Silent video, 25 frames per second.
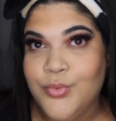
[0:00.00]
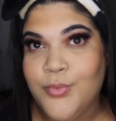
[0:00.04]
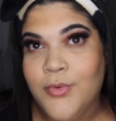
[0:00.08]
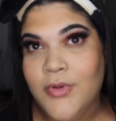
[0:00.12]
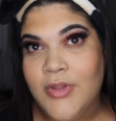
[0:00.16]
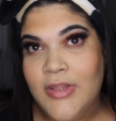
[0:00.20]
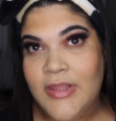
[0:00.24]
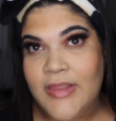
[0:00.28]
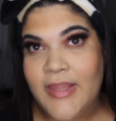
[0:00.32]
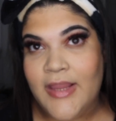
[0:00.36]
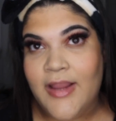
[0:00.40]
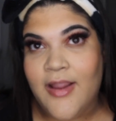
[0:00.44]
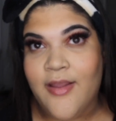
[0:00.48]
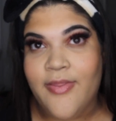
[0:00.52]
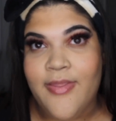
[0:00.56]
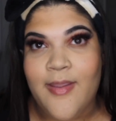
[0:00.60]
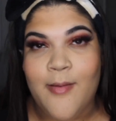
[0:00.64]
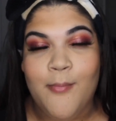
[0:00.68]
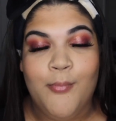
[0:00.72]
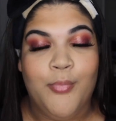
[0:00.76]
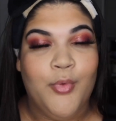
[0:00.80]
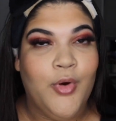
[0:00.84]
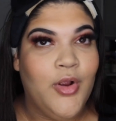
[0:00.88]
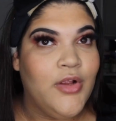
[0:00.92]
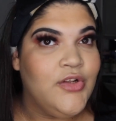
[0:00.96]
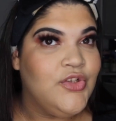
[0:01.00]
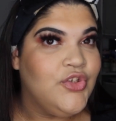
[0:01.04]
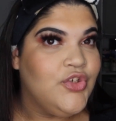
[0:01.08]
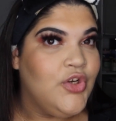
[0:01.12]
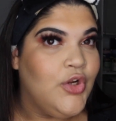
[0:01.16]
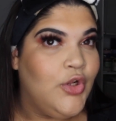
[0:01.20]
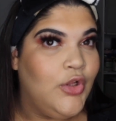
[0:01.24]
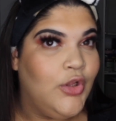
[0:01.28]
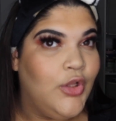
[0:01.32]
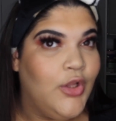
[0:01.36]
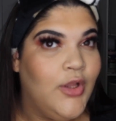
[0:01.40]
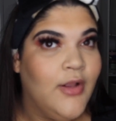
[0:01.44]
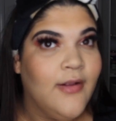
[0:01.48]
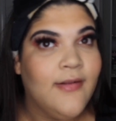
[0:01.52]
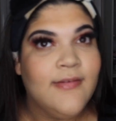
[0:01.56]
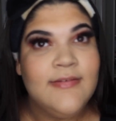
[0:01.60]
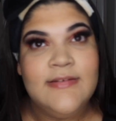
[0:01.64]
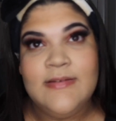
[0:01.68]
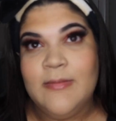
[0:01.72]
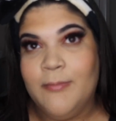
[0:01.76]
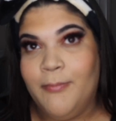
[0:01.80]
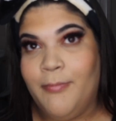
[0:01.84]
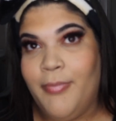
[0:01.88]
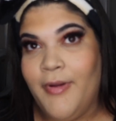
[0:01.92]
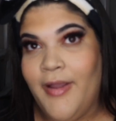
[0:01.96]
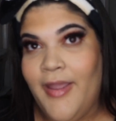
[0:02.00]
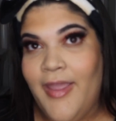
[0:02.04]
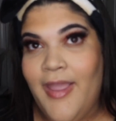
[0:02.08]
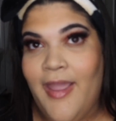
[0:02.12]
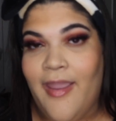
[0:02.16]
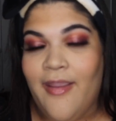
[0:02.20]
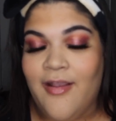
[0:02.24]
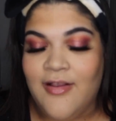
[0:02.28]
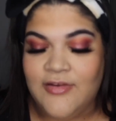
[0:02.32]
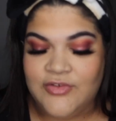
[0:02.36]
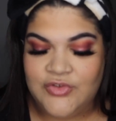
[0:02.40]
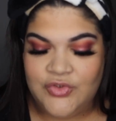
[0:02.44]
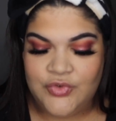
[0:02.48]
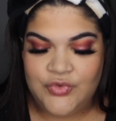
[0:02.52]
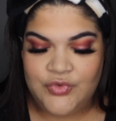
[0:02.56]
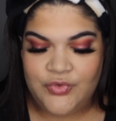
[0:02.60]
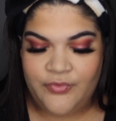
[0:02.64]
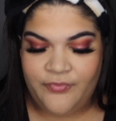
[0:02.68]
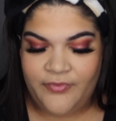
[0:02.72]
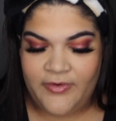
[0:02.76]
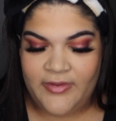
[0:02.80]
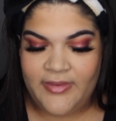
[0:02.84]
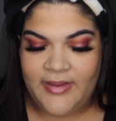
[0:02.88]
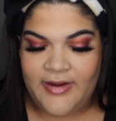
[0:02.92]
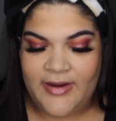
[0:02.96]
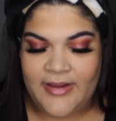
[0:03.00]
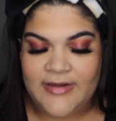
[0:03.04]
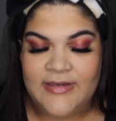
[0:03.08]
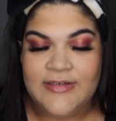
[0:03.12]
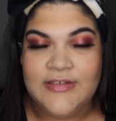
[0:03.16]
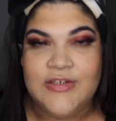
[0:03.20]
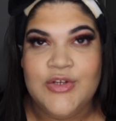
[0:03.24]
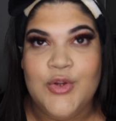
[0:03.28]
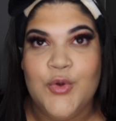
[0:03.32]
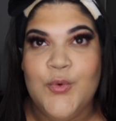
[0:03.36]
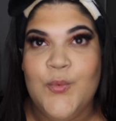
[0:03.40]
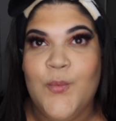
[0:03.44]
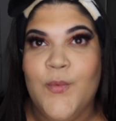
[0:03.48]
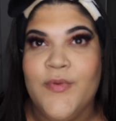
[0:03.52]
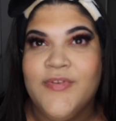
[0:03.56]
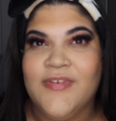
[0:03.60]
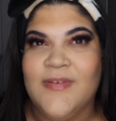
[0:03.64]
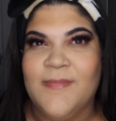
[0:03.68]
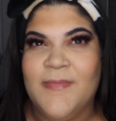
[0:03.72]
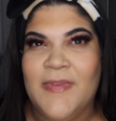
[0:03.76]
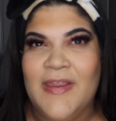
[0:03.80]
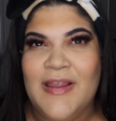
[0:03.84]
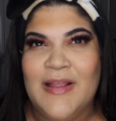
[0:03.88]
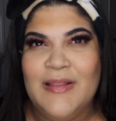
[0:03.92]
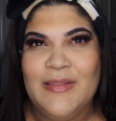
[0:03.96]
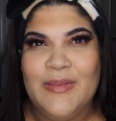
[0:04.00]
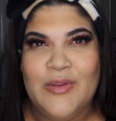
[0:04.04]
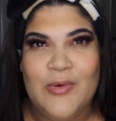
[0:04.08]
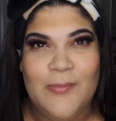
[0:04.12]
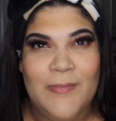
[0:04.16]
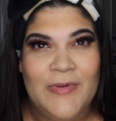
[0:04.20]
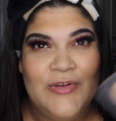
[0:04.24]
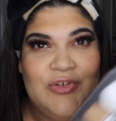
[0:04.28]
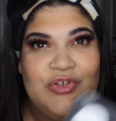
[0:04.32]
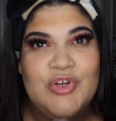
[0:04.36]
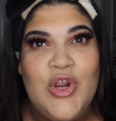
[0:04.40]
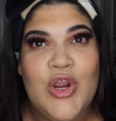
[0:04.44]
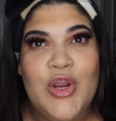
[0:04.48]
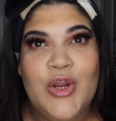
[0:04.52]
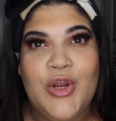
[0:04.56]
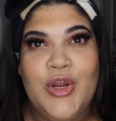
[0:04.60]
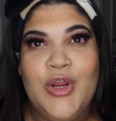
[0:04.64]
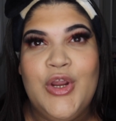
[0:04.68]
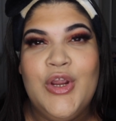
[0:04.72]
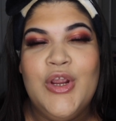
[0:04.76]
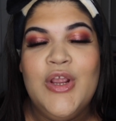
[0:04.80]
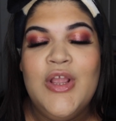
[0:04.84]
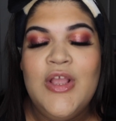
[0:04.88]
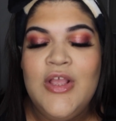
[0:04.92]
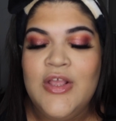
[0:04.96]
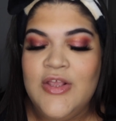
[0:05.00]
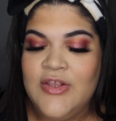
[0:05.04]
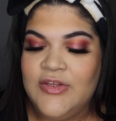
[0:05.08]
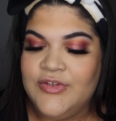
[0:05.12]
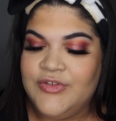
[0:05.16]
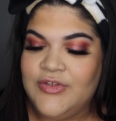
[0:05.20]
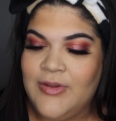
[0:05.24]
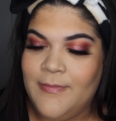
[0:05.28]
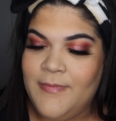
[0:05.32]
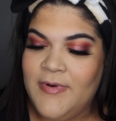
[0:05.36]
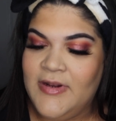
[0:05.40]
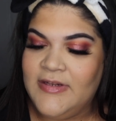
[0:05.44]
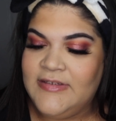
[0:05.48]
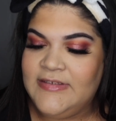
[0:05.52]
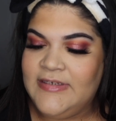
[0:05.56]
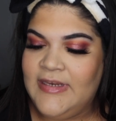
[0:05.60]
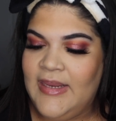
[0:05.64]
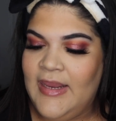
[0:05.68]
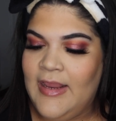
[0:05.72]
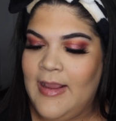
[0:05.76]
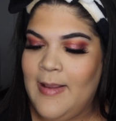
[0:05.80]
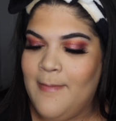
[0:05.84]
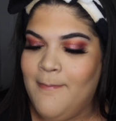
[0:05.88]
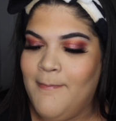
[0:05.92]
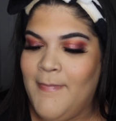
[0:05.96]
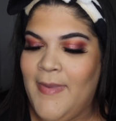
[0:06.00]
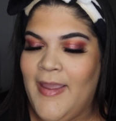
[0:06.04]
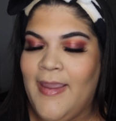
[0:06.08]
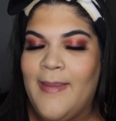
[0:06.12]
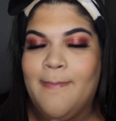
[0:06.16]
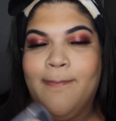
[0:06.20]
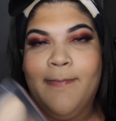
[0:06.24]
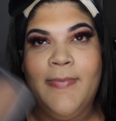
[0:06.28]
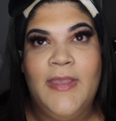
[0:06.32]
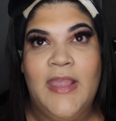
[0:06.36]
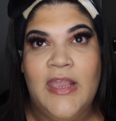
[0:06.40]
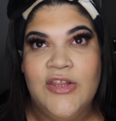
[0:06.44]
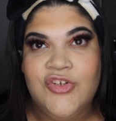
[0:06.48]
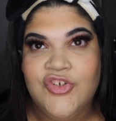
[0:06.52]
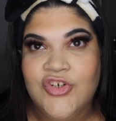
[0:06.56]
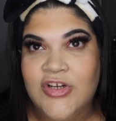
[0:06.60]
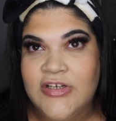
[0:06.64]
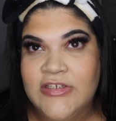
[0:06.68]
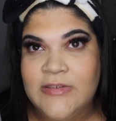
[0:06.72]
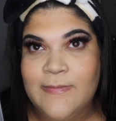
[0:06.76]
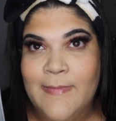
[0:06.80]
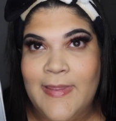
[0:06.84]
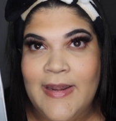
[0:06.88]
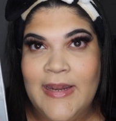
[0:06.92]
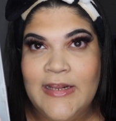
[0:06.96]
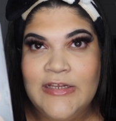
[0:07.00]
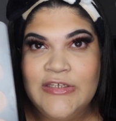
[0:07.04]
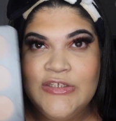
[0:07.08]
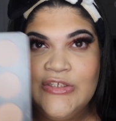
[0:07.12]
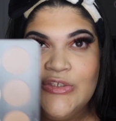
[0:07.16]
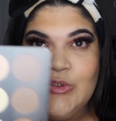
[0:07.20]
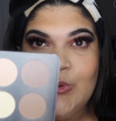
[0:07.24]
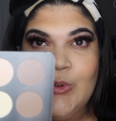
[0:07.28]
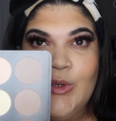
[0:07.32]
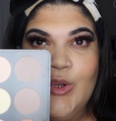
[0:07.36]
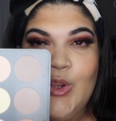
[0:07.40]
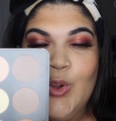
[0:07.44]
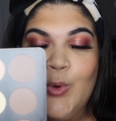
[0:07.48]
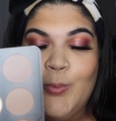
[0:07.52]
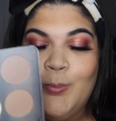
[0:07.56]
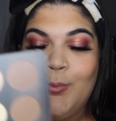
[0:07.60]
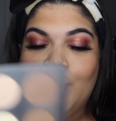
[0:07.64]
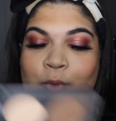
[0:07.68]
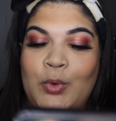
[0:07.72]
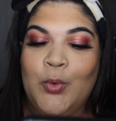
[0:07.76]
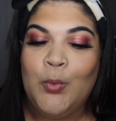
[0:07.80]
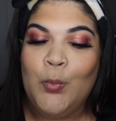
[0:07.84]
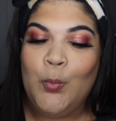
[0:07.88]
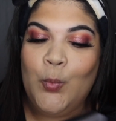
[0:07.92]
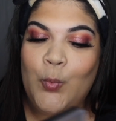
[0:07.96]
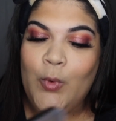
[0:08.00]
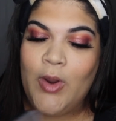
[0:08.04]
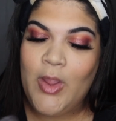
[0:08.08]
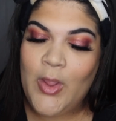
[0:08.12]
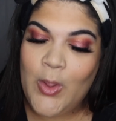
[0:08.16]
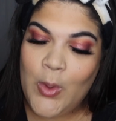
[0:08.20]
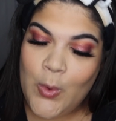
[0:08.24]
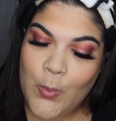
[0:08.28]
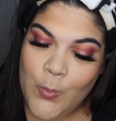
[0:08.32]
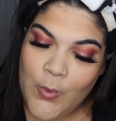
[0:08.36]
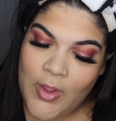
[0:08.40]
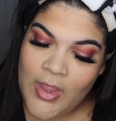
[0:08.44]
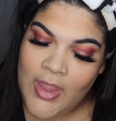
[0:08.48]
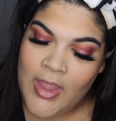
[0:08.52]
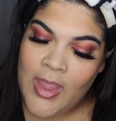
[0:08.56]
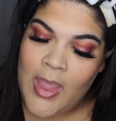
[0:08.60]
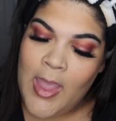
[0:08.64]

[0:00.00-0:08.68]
really like how that bronzer looks, but I also do feel like I need to go in with something a little bit darker. So I'm gonna take my BH Cosmetics Studio Pro